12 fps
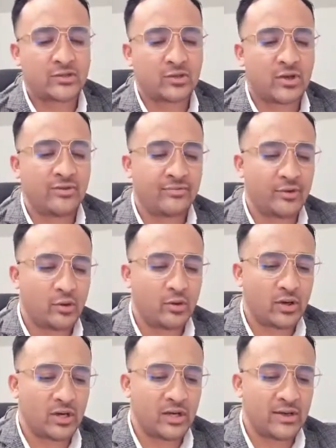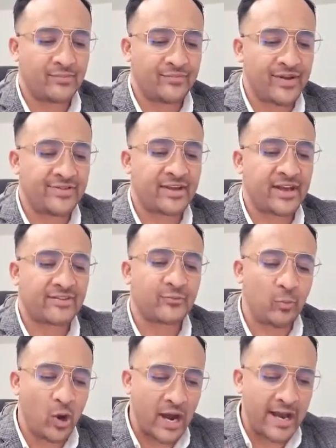So if your visa
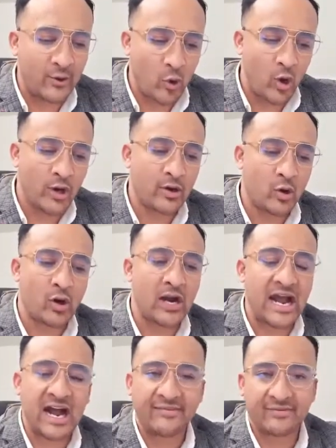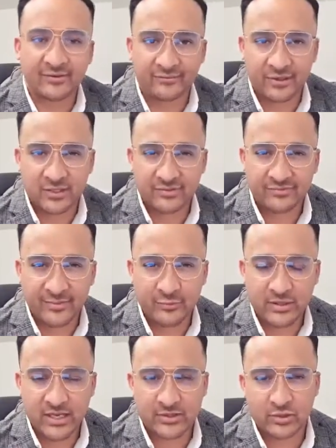expired on or after 1st of
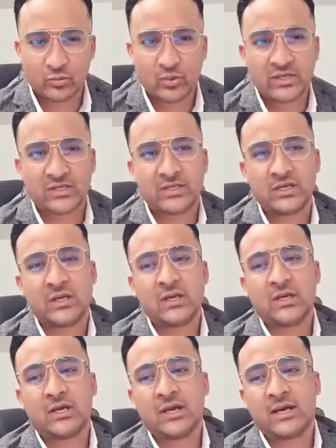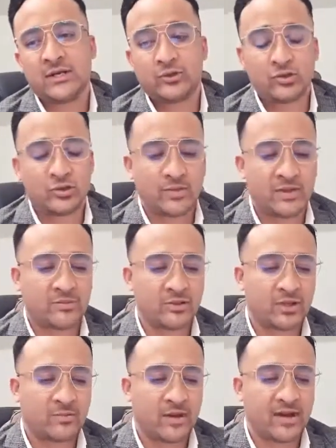Feb 2020, you should be
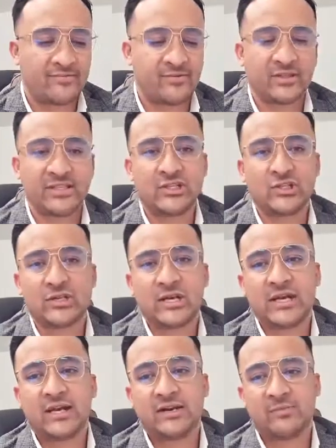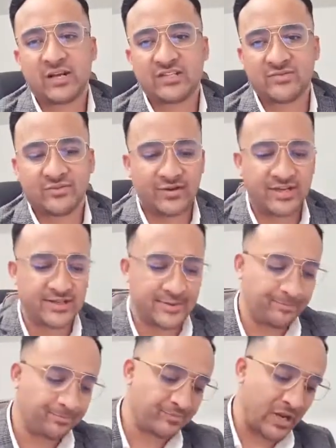able to apply for this replacement
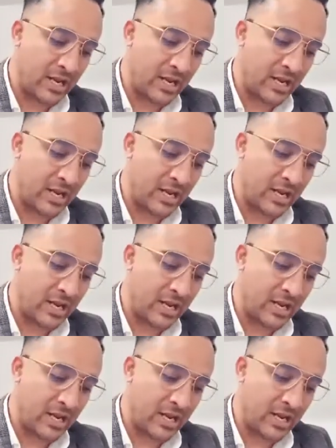visa.